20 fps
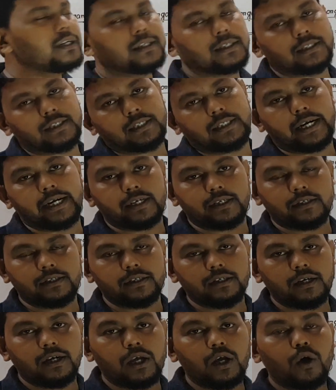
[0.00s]
set.
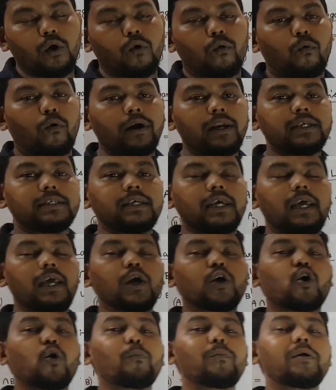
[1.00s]
What is A
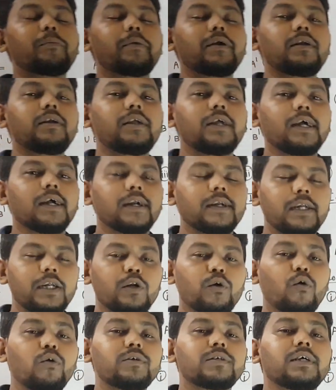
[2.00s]
complement?
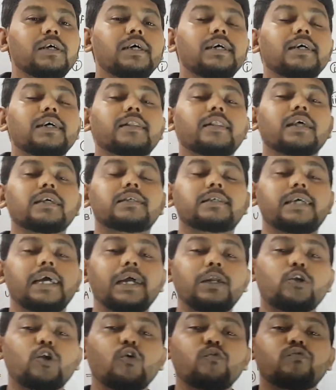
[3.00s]
Denotes the
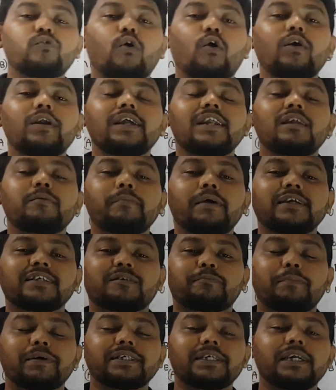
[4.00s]
set of all elements
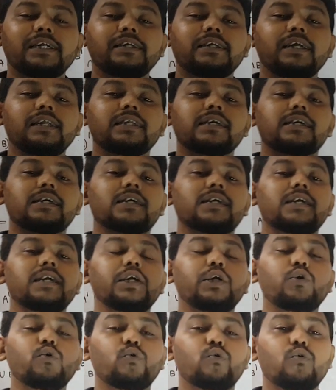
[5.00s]
present in
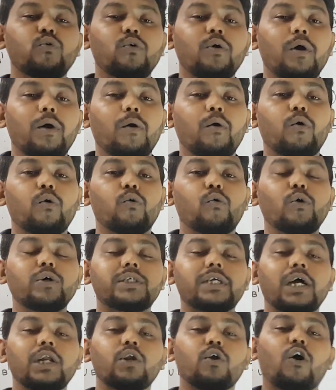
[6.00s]
U which
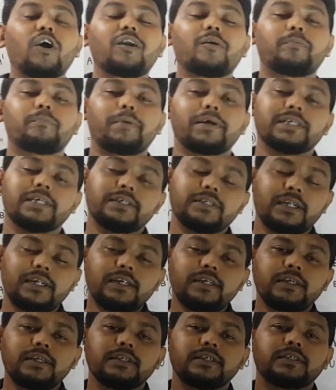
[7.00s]
are not present
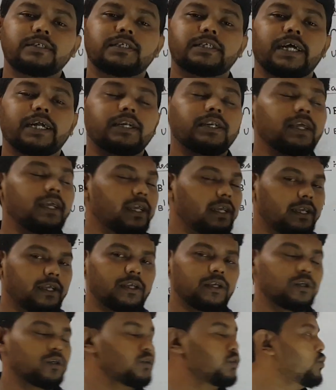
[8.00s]
in set A.
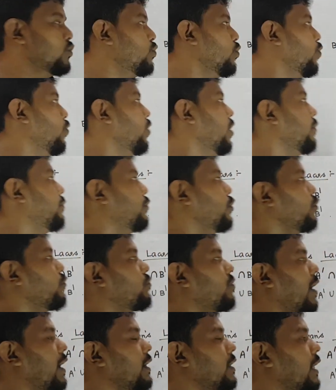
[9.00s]
So if you
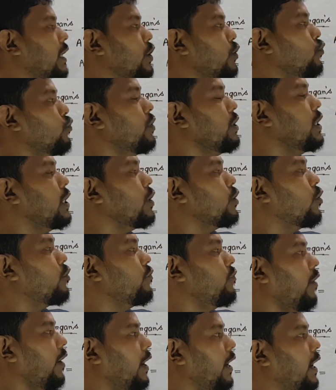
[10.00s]
find the union
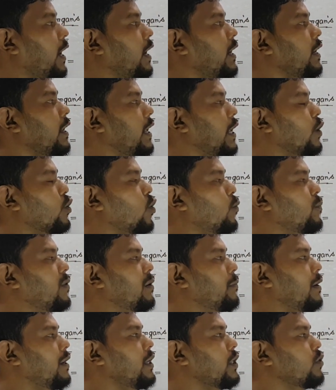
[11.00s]
of A and A
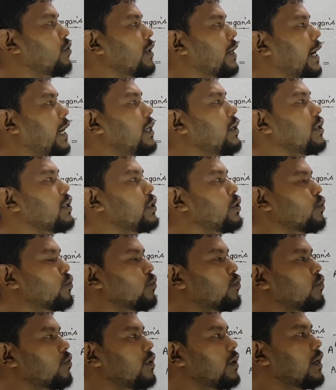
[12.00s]
complement, you will get U.
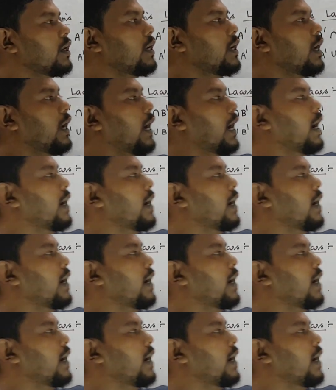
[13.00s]
And